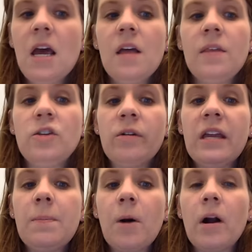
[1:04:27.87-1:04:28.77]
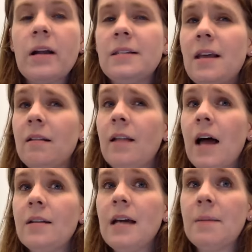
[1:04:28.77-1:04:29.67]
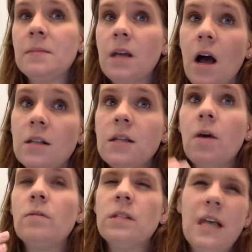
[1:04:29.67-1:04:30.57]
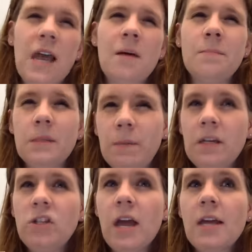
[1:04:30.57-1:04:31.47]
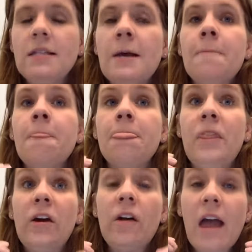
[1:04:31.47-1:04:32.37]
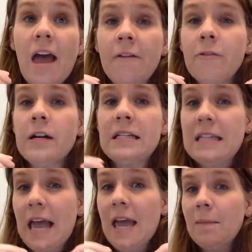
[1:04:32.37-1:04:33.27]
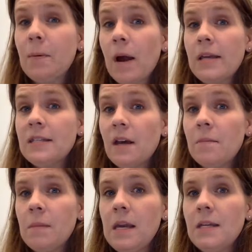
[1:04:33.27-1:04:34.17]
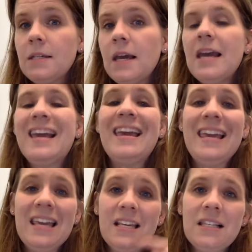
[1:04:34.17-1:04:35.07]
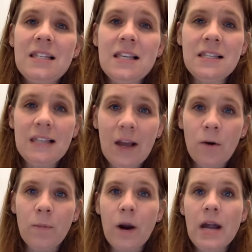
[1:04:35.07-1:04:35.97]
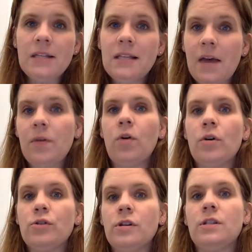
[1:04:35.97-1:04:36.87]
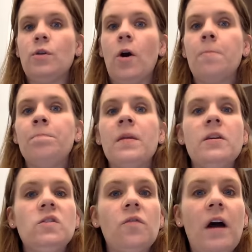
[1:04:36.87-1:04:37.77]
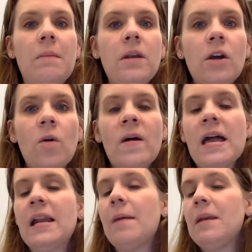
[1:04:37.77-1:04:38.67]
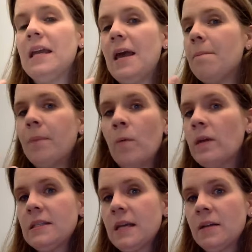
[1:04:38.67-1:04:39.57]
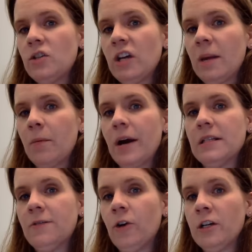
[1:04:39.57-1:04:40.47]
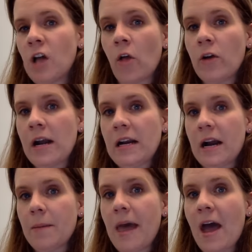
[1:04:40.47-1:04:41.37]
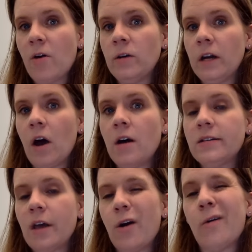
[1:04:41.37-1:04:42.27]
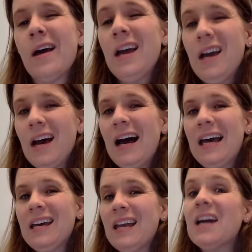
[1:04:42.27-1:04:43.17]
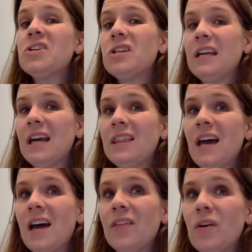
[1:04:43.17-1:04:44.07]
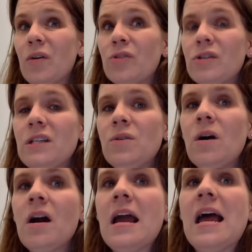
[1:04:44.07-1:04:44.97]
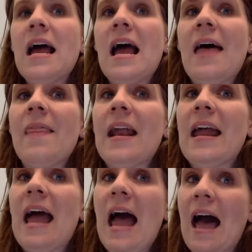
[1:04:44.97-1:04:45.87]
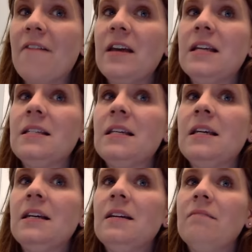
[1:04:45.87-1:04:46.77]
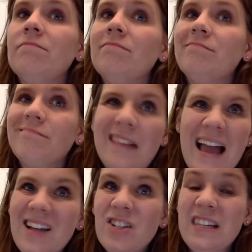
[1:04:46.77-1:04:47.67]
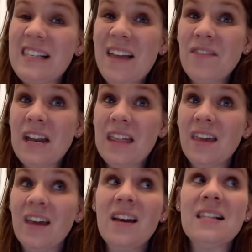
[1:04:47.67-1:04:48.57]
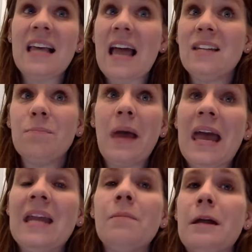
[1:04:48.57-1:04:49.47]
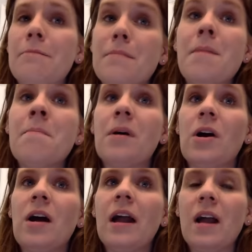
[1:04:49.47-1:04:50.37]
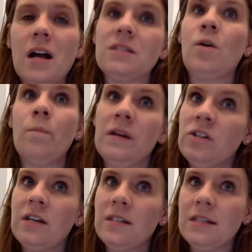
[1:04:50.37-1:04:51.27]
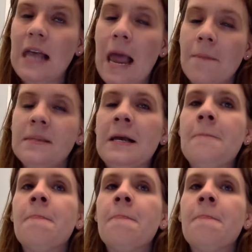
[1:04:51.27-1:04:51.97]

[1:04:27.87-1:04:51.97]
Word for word: The tricky part is that a lot of times Costco, Sam's, BJ's, their everyday price on meat is the sale price at the grocery store. So if I'm going to go in and I'm going to get boneless, skinless chicken breasts for $1.99 a pound in Costco, I could actually get that in the grocery store, and then I haven't actually saved anything because I had to pay to be a member at Costco, BJ's, and Sam's.